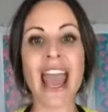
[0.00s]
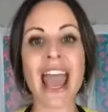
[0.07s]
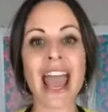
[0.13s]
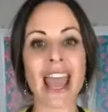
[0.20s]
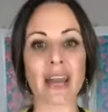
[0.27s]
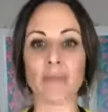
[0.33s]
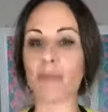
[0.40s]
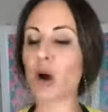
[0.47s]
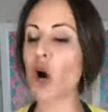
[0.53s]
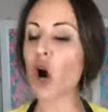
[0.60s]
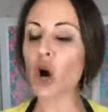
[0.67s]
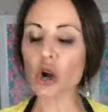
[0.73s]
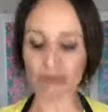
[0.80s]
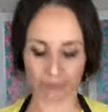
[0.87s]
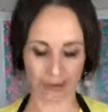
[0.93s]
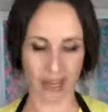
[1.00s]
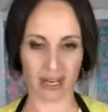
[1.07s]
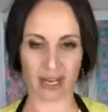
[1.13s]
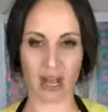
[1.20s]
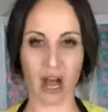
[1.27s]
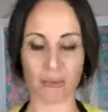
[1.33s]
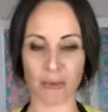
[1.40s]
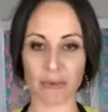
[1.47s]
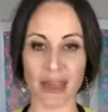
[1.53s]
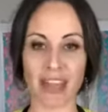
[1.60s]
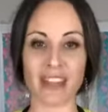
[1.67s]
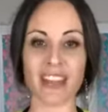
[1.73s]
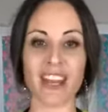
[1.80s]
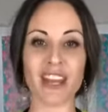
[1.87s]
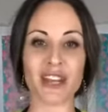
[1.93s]
and a perfect complement
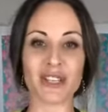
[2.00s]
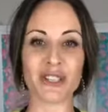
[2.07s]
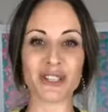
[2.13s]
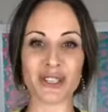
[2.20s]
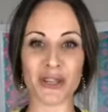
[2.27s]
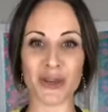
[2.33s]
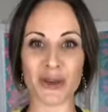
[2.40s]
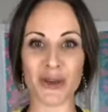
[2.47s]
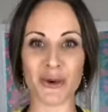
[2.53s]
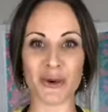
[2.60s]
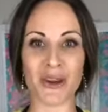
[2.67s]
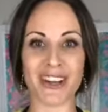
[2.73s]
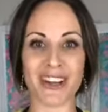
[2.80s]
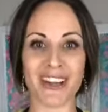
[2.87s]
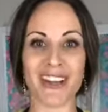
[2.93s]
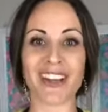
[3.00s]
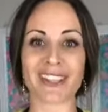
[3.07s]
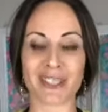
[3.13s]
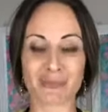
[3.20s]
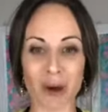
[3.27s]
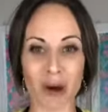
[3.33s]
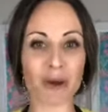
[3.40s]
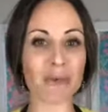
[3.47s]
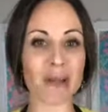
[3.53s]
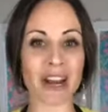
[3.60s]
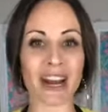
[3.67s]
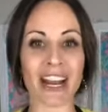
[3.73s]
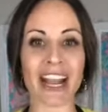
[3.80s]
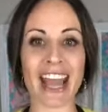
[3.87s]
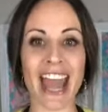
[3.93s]
to
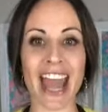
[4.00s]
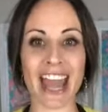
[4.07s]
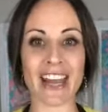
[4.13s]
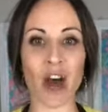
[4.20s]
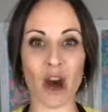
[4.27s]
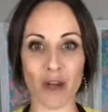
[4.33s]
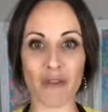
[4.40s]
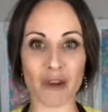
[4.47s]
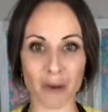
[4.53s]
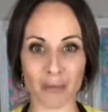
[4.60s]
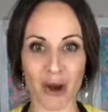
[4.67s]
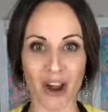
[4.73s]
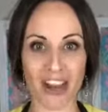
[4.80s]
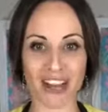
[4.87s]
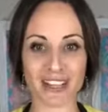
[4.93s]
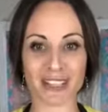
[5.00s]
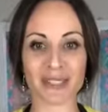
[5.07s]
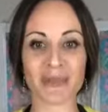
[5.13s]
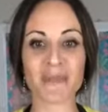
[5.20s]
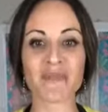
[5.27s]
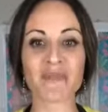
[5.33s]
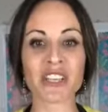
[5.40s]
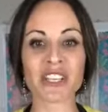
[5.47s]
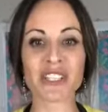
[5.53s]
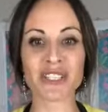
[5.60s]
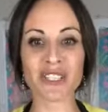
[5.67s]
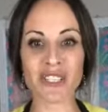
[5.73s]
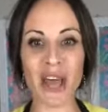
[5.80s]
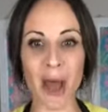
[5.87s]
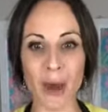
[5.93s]
Sparkleberry and all of our products.
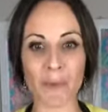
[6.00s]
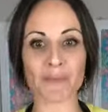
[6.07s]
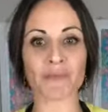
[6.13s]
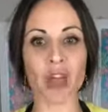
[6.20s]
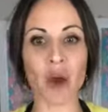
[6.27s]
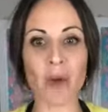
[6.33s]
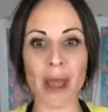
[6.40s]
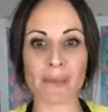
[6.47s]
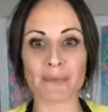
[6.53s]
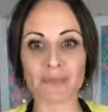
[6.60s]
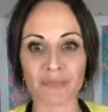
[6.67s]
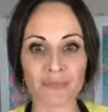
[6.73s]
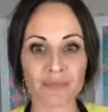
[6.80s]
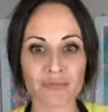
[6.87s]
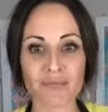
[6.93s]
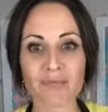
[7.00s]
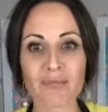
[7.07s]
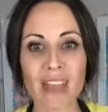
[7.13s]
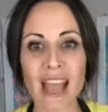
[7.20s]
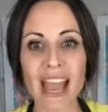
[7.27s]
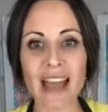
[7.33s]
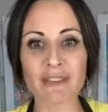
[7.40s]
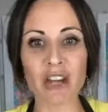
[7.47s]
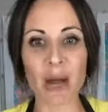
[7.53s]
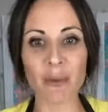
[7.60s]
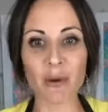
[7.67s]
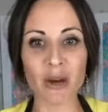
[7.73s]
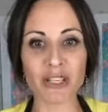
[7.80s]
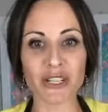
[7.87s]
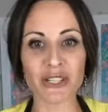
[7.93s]
So, okay, I have a couple
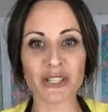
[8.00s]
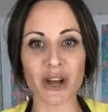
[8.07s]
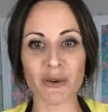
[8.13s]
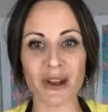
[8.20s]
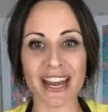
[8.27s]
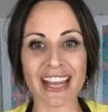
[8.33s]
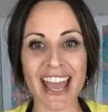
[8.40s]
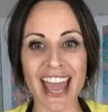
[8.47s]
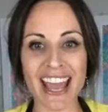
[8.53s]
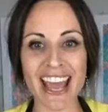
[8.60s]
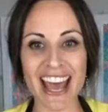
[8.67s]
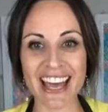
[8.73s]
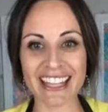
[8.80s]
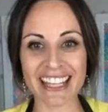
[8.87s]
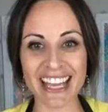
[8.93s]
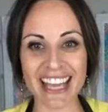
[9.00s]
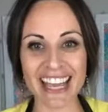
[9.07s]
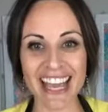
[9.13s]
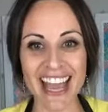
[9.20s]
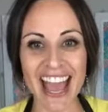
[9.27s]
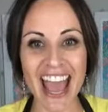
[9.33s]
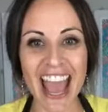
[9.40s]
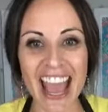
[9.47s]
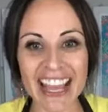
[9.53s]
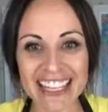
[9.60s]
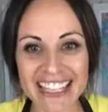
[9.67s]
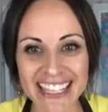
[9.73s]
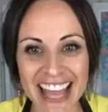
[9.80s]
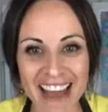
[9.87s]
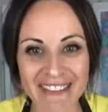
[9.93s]
questions already. Hey, Ellie. Hey,
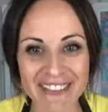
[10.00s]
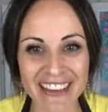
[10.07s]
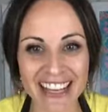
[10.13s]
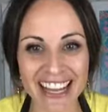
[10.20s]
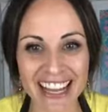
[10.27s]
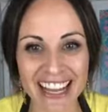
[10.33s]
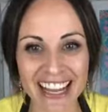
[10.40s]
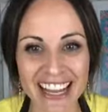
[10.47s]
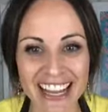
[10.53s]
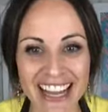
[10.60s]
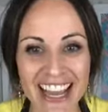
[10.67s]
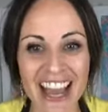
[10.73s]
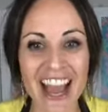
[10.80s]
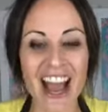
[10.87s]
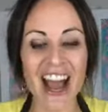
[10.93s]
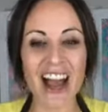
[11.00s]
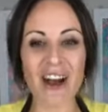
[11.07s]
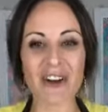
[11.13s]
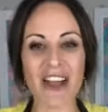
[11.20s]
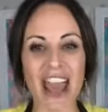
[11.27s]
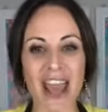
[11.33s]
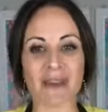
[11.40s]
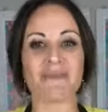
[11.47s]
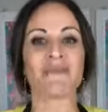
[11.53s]
Stephanie. Okay.